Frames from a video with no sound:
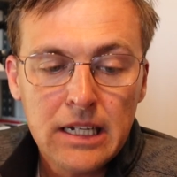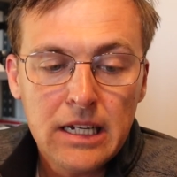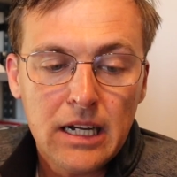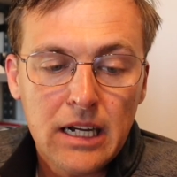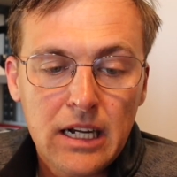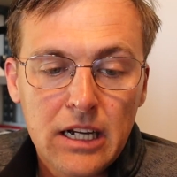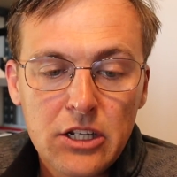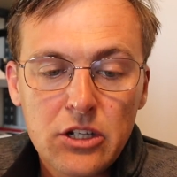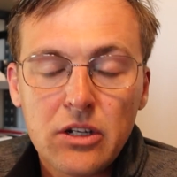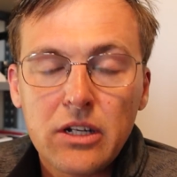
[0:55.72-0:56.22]

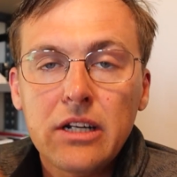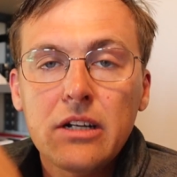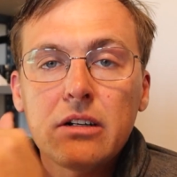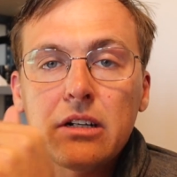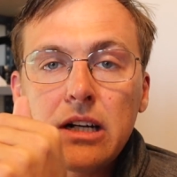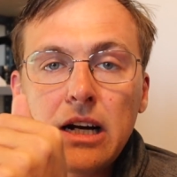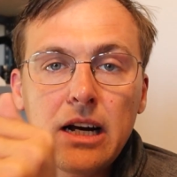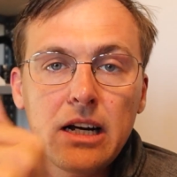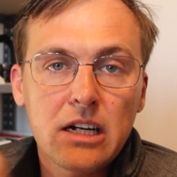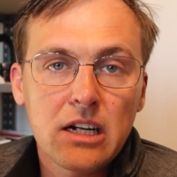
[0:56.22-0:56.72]
You could hear
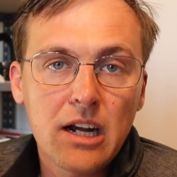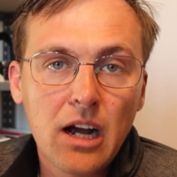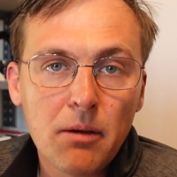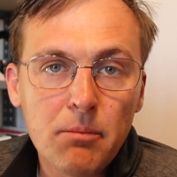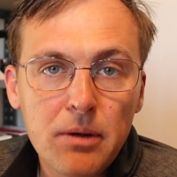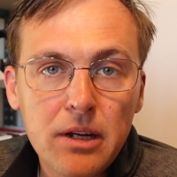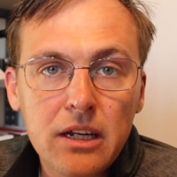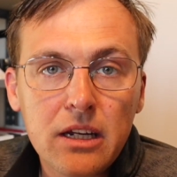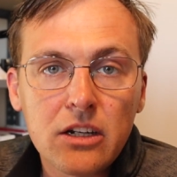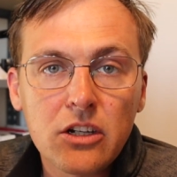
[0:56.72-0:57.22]
it kind of
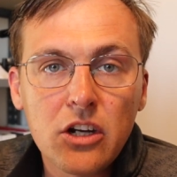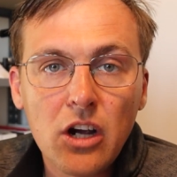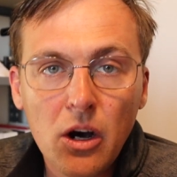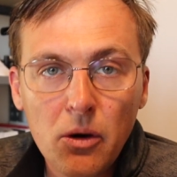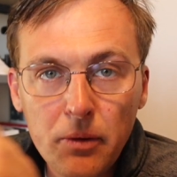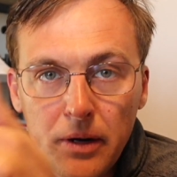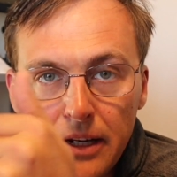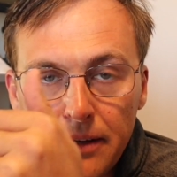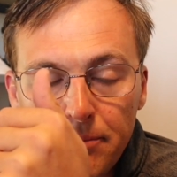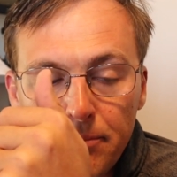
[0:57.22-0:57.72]
coming and
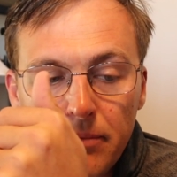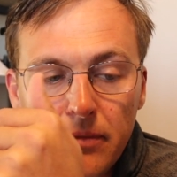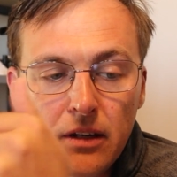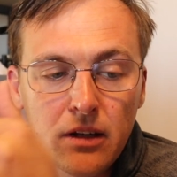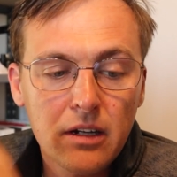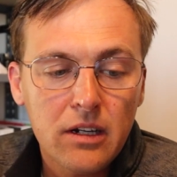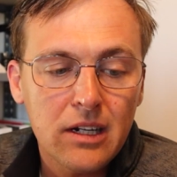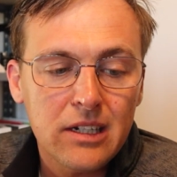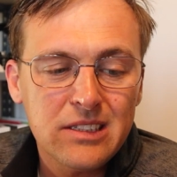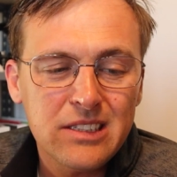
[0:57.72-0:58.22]
going.
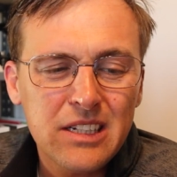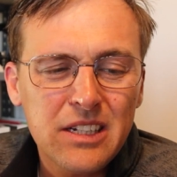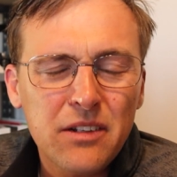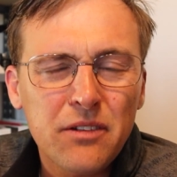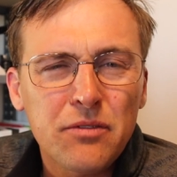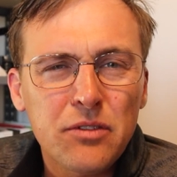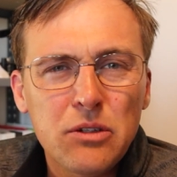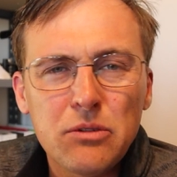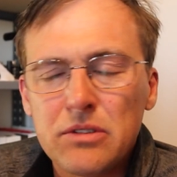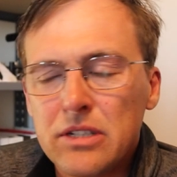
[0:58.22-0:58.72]
I did it
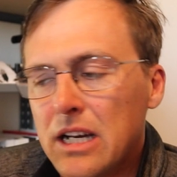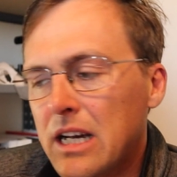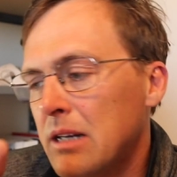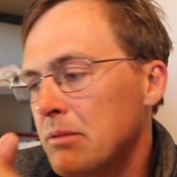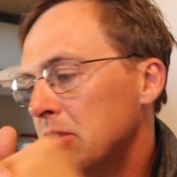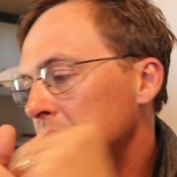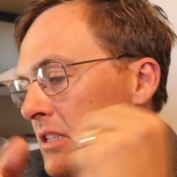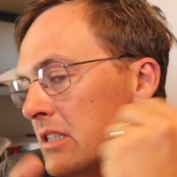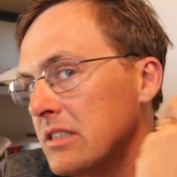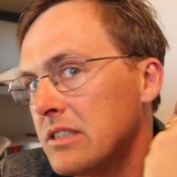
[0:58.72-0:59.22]
a few
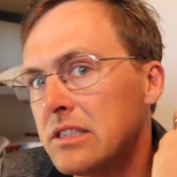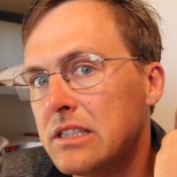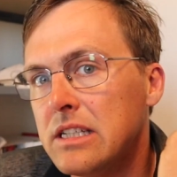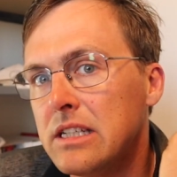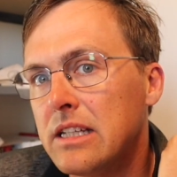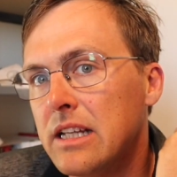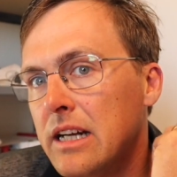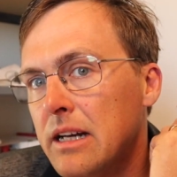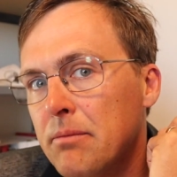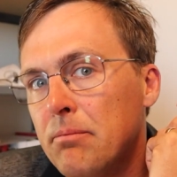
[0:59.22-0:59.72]
times. You could
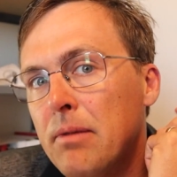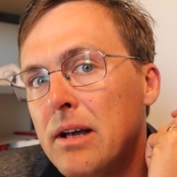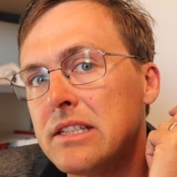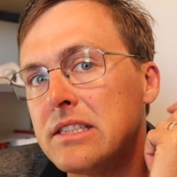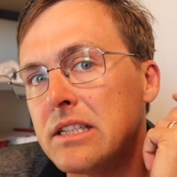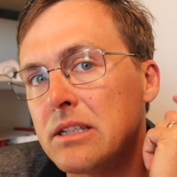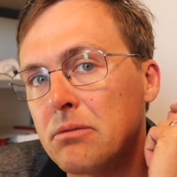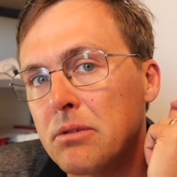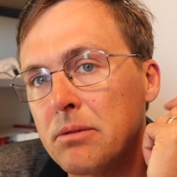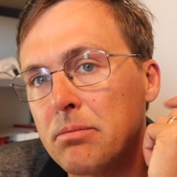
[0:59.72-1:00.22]
see that I'm
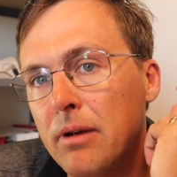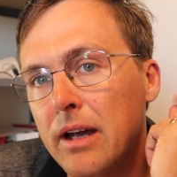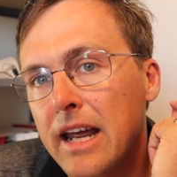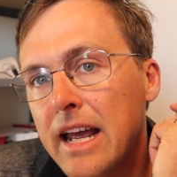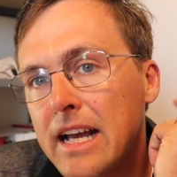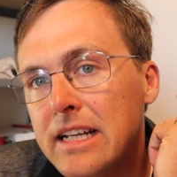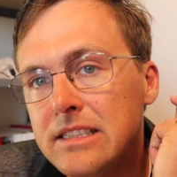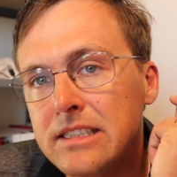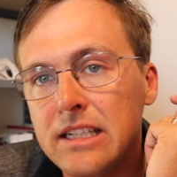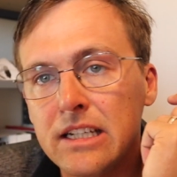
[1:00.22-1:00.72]
messing with my
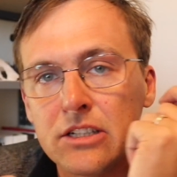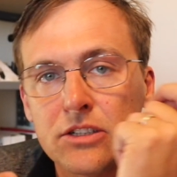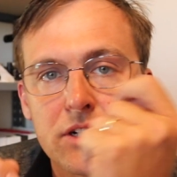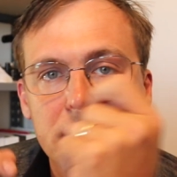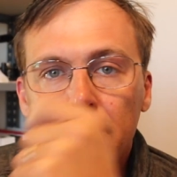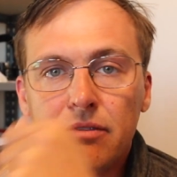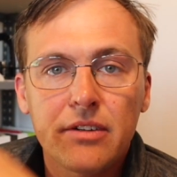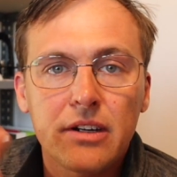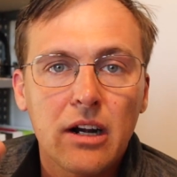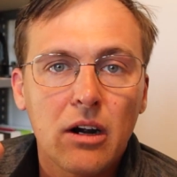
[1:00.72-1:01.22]
headset,
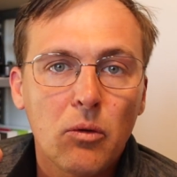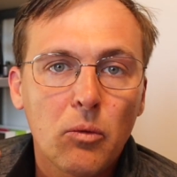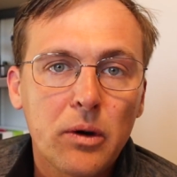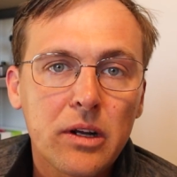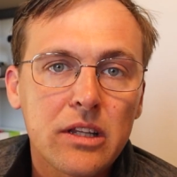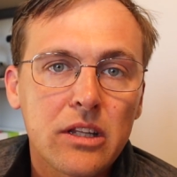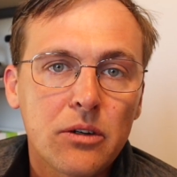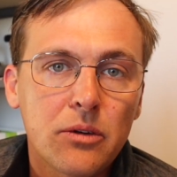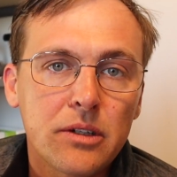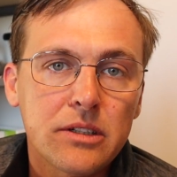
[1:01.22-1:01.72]
trying to figure out
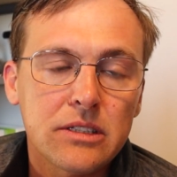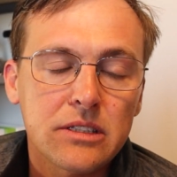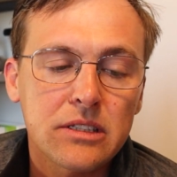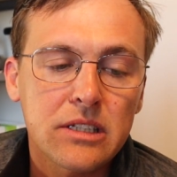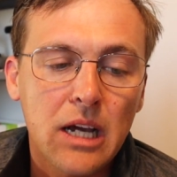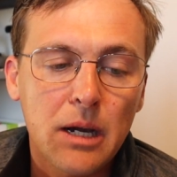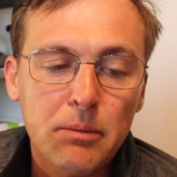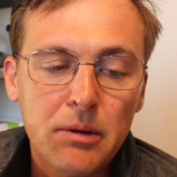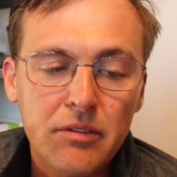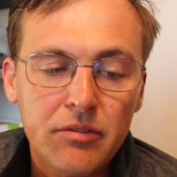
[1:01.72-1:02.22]
where the noise is
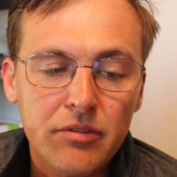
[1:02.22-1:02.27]
coming